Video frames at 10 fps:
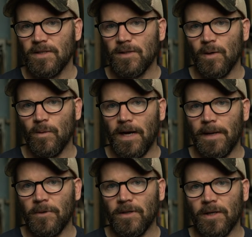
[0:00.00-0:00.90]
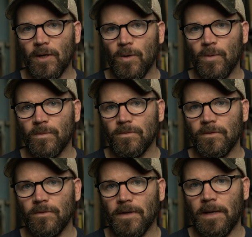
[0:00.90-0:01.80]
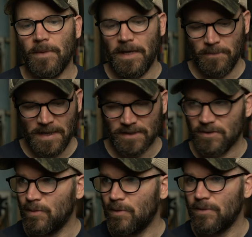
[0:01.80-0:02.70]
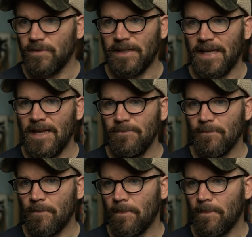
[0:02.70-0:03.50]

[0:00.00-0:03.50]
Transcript: So I'm going to go grab my mask tool again,